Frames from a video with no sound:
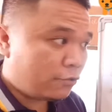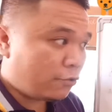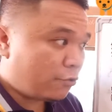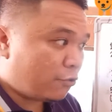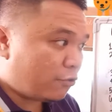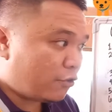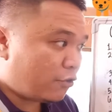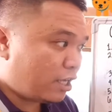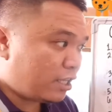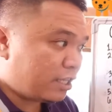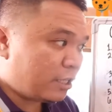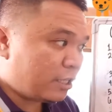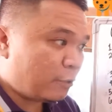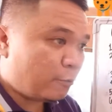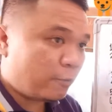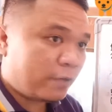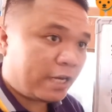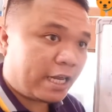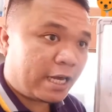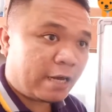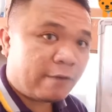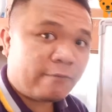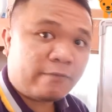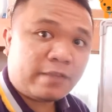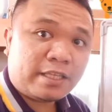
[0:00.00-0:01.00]
Do you think they
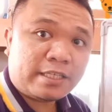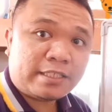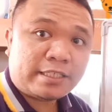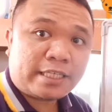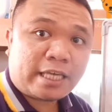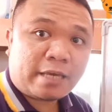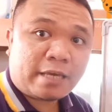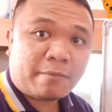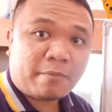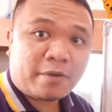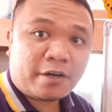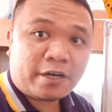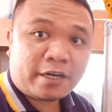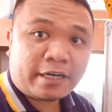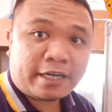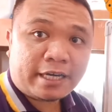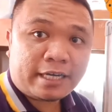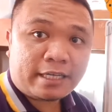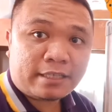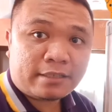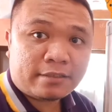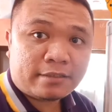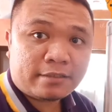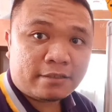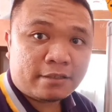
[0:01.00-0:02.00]
will have the same
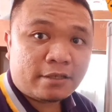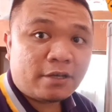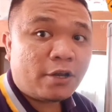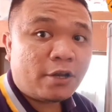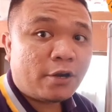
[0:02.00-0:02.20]
haircut?